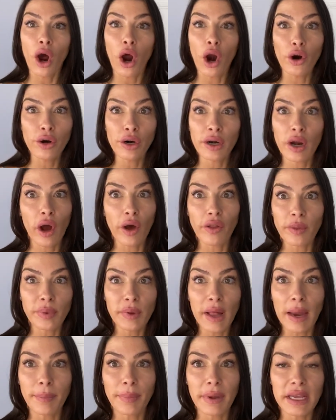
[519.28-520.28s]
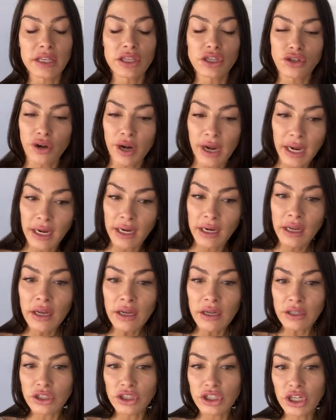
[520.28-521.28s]
aren't on the plant-based train
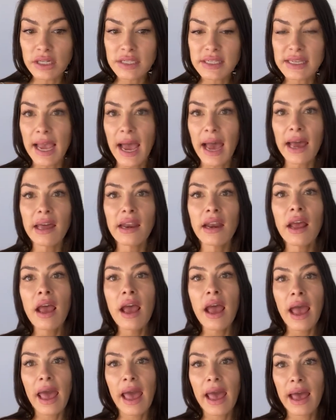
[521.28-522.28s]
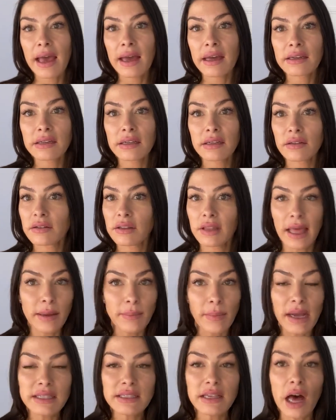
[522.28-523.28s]
just yet. And like
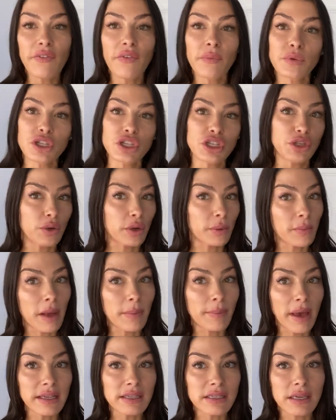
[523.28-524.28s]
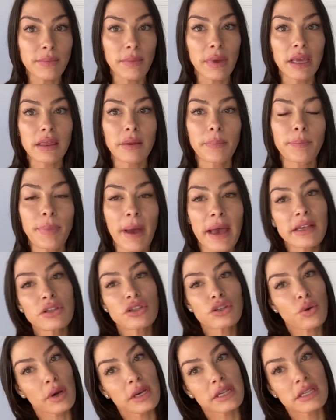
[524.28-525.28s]
myself, I'm just doing my best to make the best
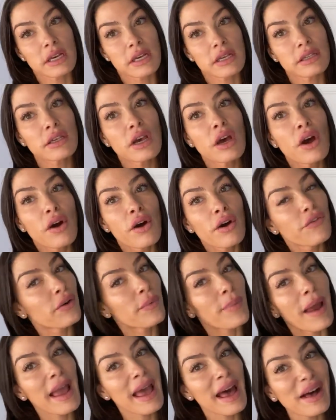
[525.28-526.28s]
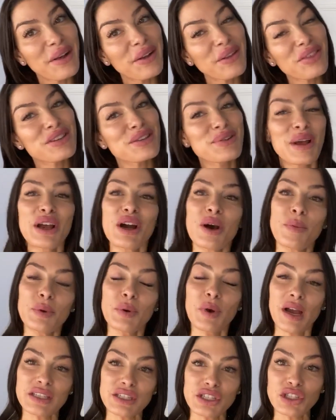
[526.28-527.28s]
choices for my health. So I hope you
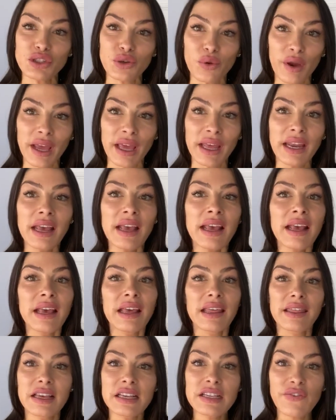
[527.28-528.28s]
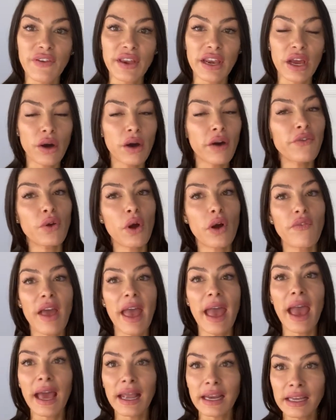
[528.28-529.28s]
guys enjoyed this video. If you have
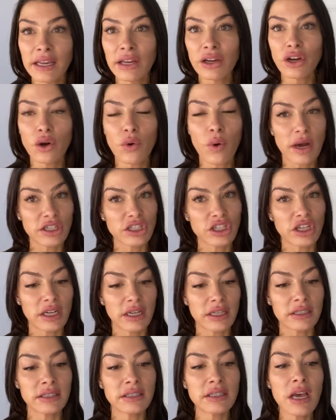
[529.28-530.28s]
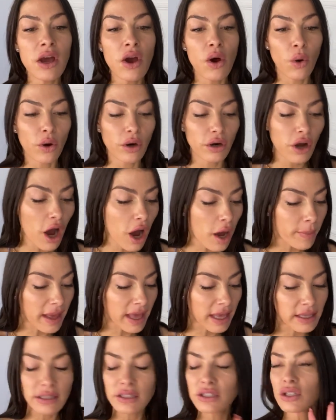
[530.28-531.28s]
any questions or
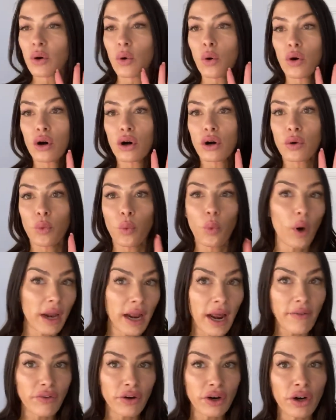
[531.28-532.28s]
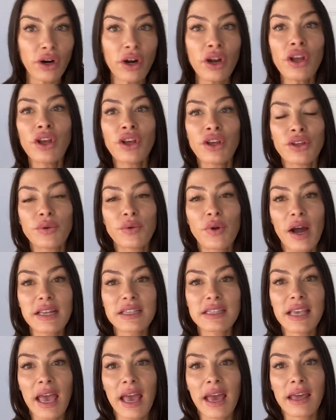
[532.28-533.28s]
comments or whatever, you guys
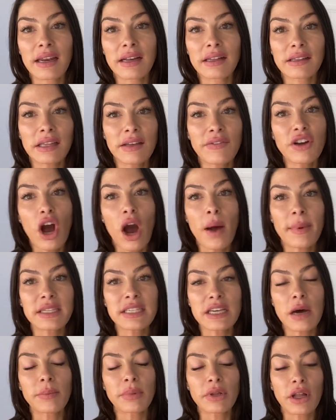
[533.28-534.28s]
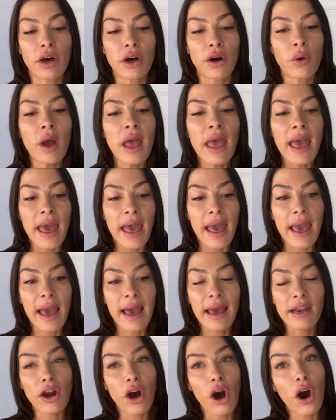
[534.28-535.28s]
can leave a comment down below
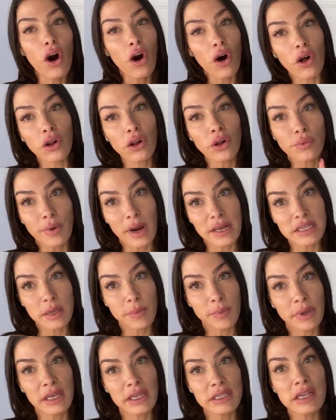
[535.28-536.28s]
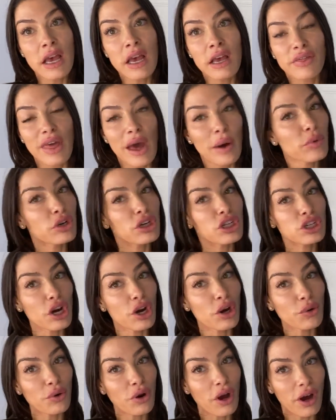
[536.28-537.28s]
and all recipes that were
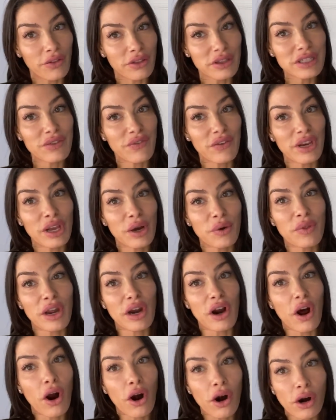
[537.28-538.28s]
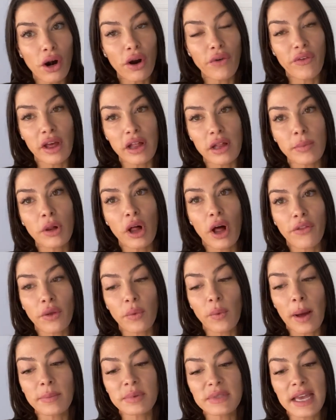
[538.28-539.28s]
shown on this video that are available on the
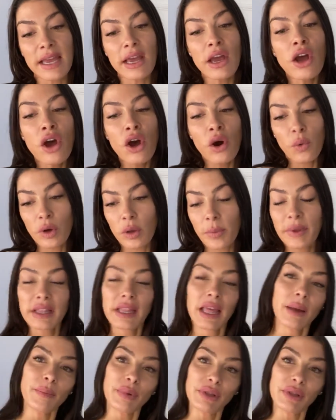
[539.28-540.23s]
website will be linked